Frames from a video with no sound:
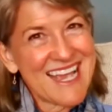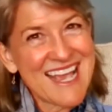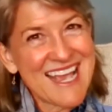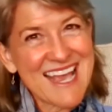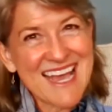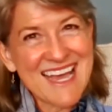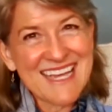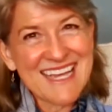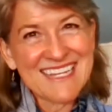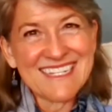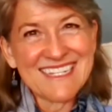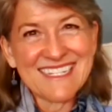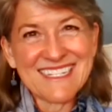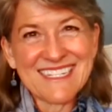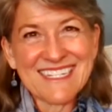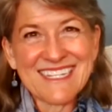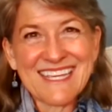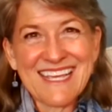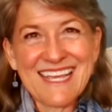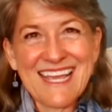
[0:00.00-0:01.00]
And
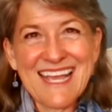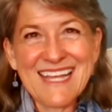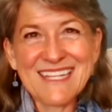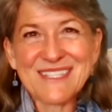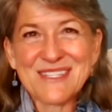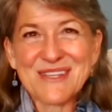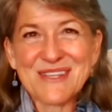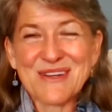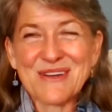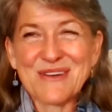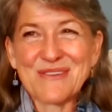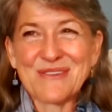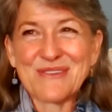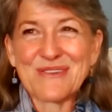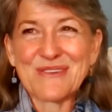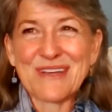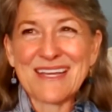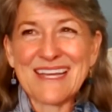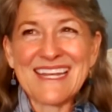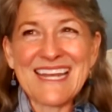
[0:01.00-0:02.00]

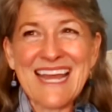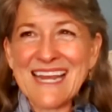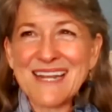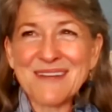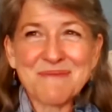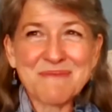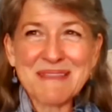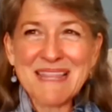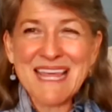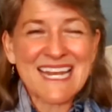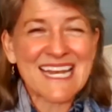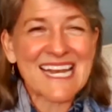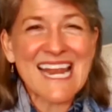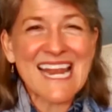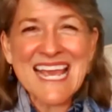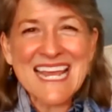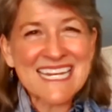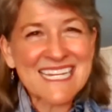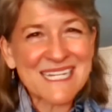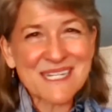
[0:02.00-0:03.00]
so, and I don't mean that in
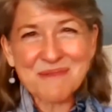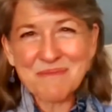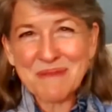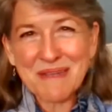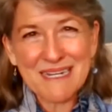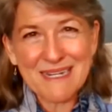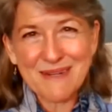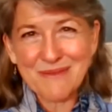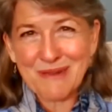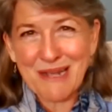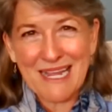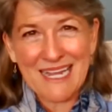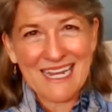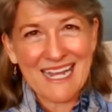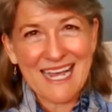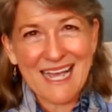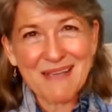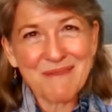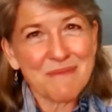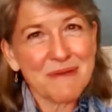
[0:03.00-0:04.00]
any demeaning way.
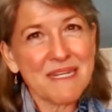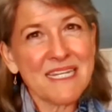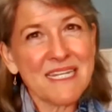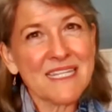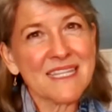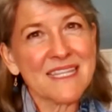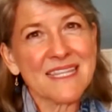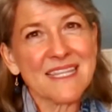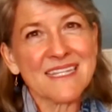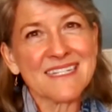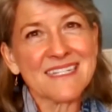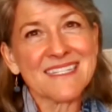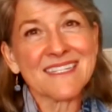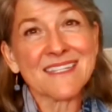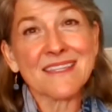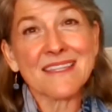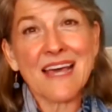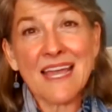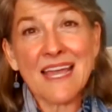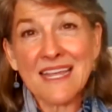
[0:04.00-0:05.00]
I mean in the
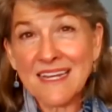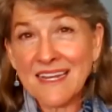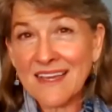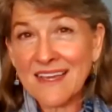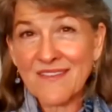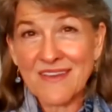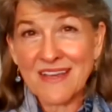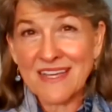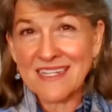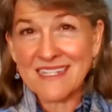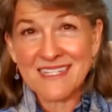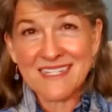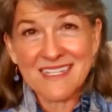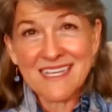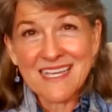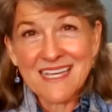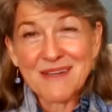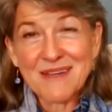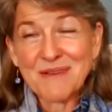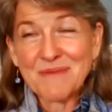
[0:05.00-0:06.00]
delight of it.
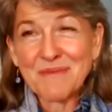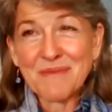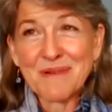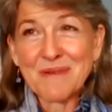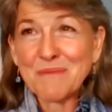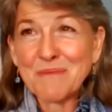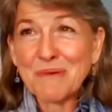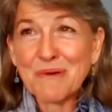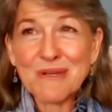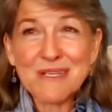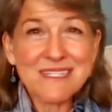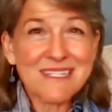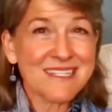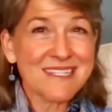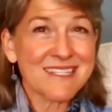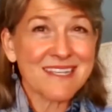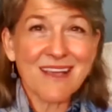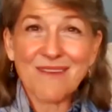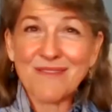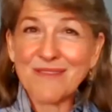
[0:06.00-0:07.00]
When boys
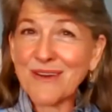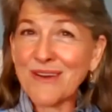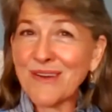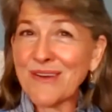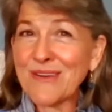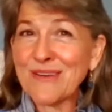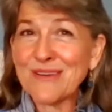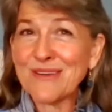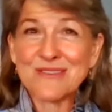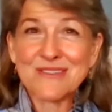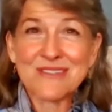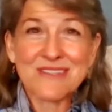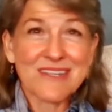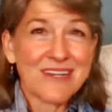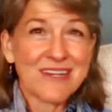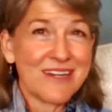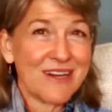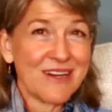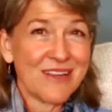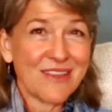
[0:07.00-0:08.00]
discover girls,
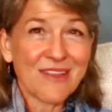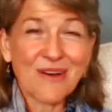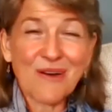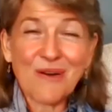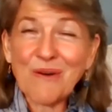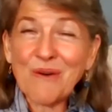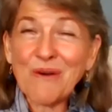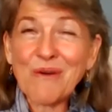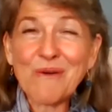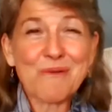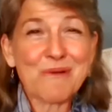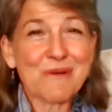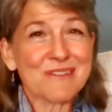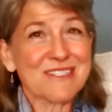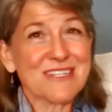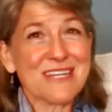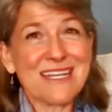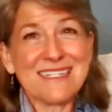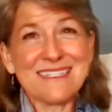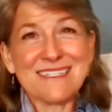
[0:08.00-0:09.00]
the whole world
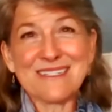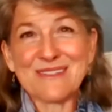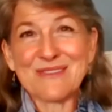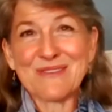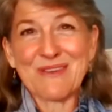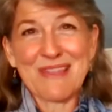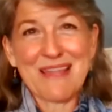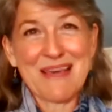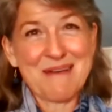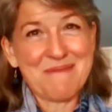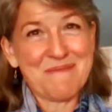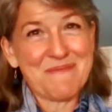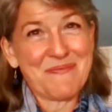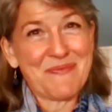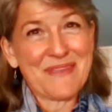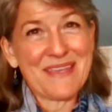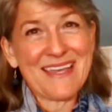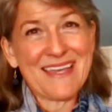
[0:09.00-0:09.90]
changes for them.